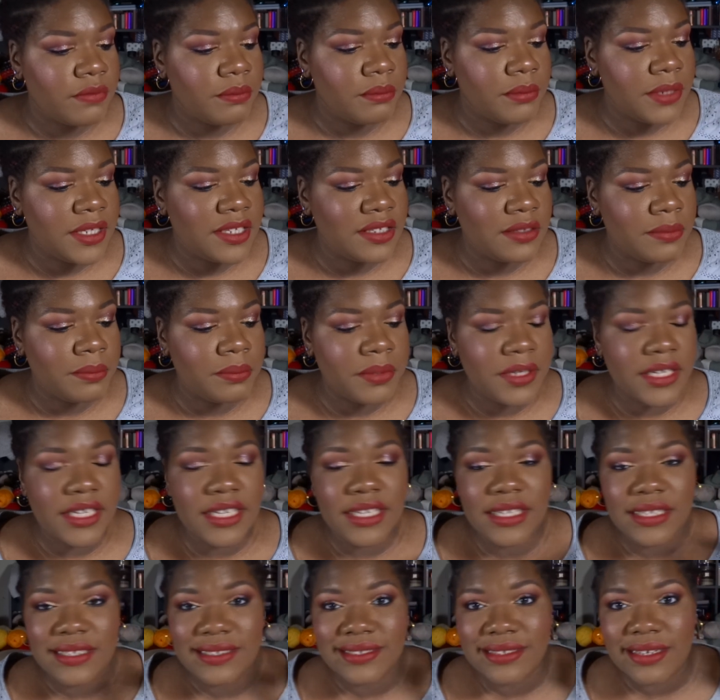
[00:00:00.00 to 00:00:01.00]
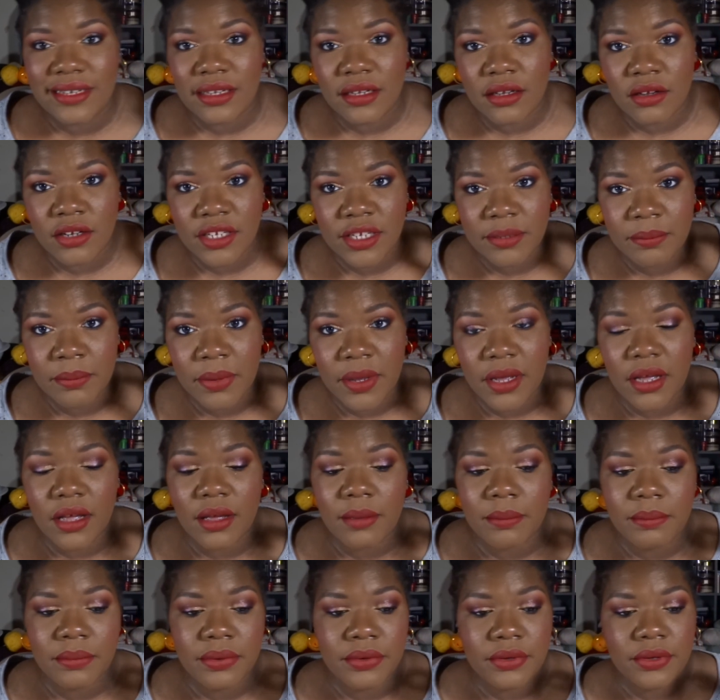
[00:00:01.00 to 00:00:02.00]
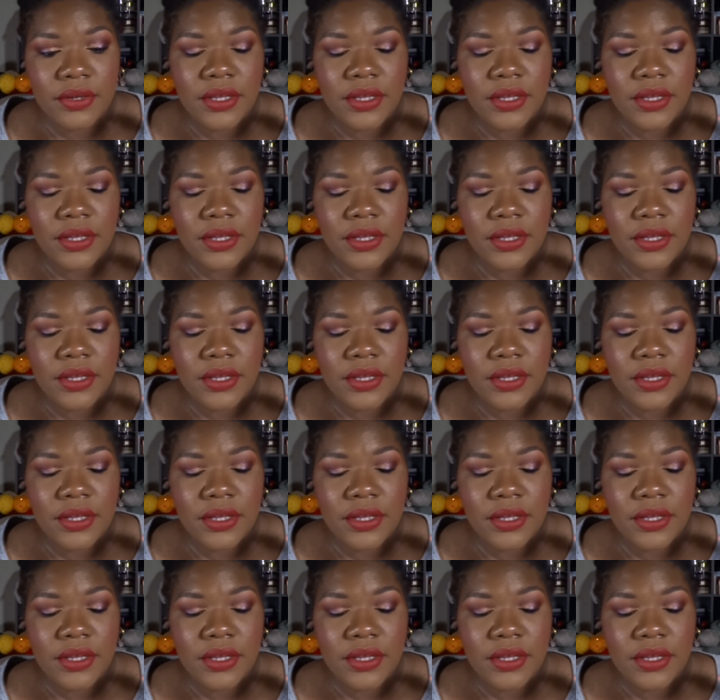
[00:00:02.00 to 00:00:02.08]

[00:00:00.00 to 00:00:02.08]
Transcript: Miss Piggy's Lollipop.